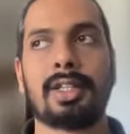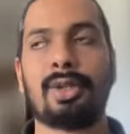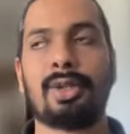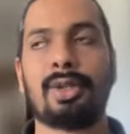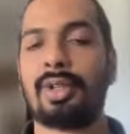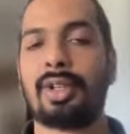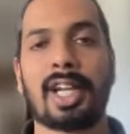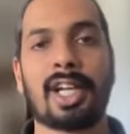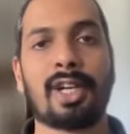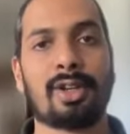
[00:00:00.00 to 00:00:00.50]

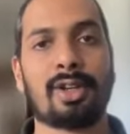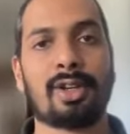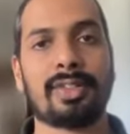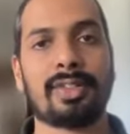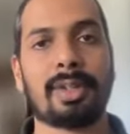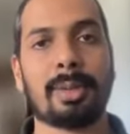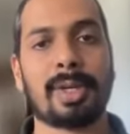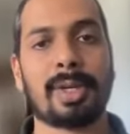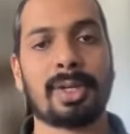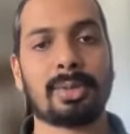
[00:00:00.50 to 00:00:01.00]
Don't try all
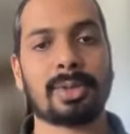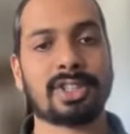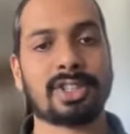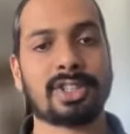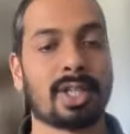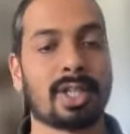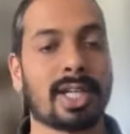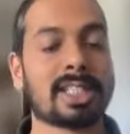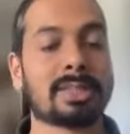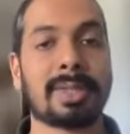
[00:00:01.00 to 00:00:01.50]
of them at once.
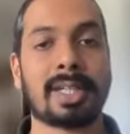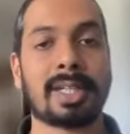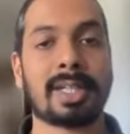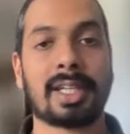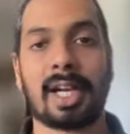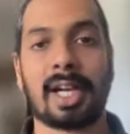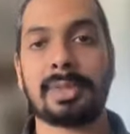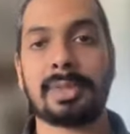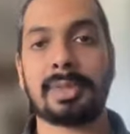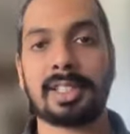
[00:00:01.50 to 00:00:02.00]
Or as my
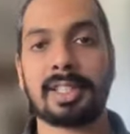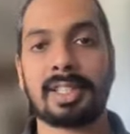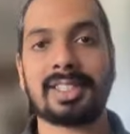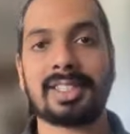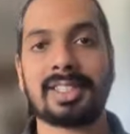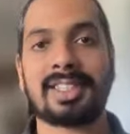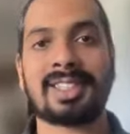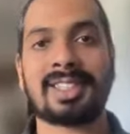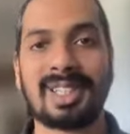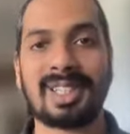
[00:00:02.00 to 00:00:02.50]
grandmother
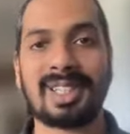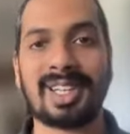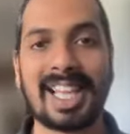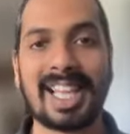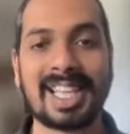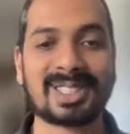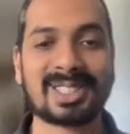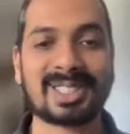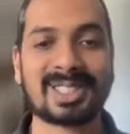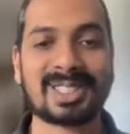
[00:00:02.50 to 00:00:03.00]

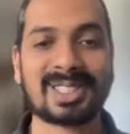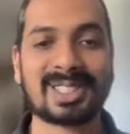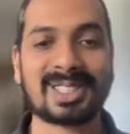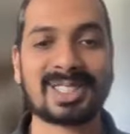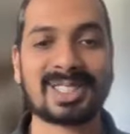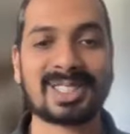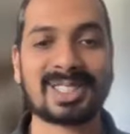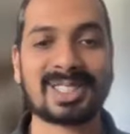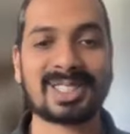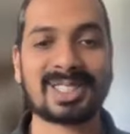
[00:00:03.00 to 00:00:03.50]
likes to
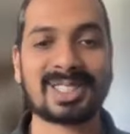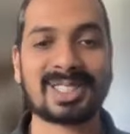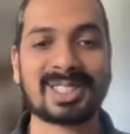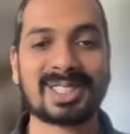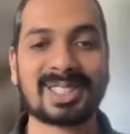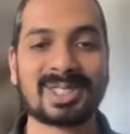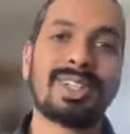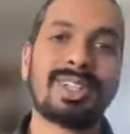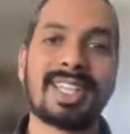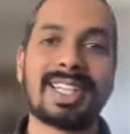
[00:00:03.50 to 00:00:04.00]
say,
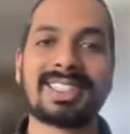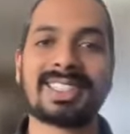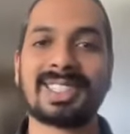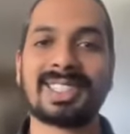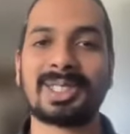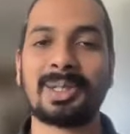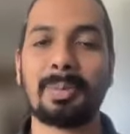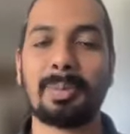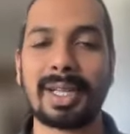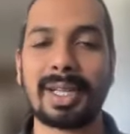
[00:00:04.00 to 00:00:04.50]
don't take
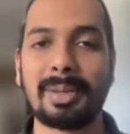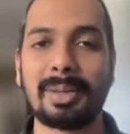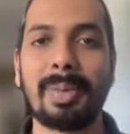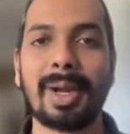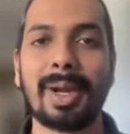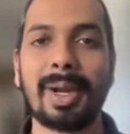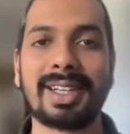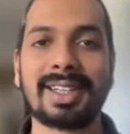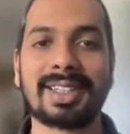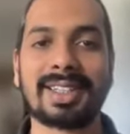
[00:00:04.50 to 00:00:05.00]
such a big
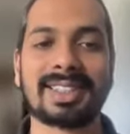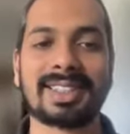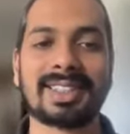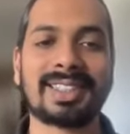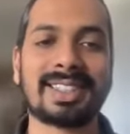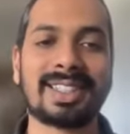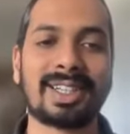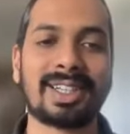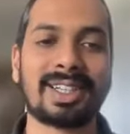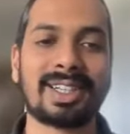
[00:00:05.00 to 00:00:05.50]
bite.
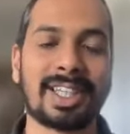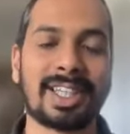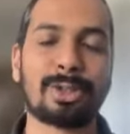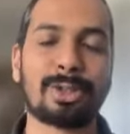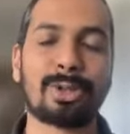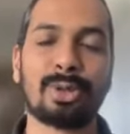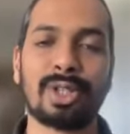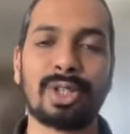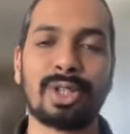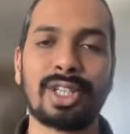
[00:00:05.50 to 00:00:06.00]

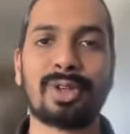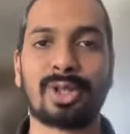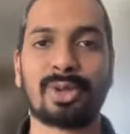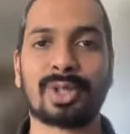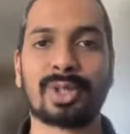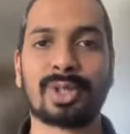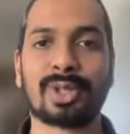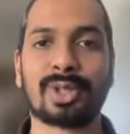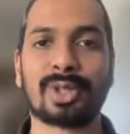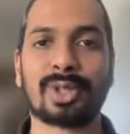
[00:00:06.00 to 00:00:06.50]
Take only what you
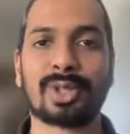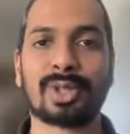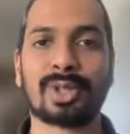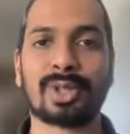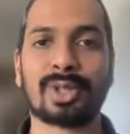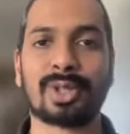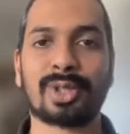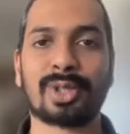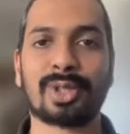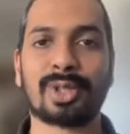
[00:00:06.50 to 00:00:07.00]
can chew.
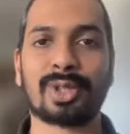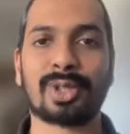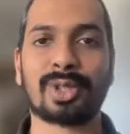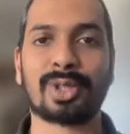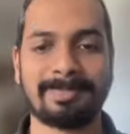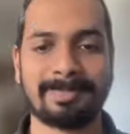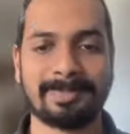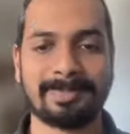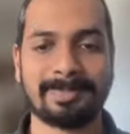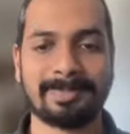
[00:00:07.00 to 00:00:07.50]

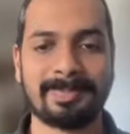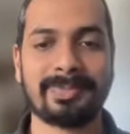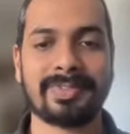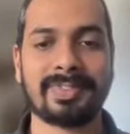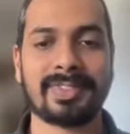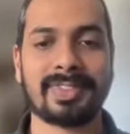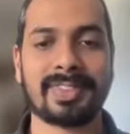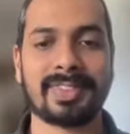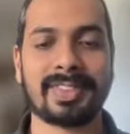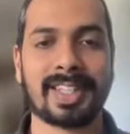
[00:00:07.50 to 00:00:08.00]

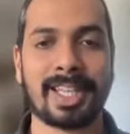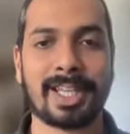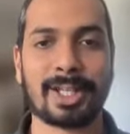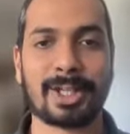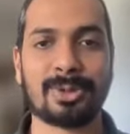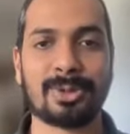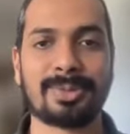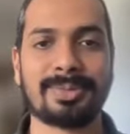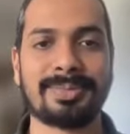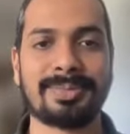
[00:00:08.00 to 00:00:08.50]

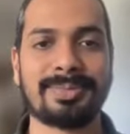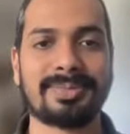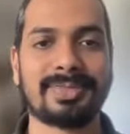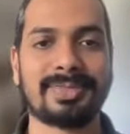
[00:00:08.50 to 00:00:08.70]
Thank you.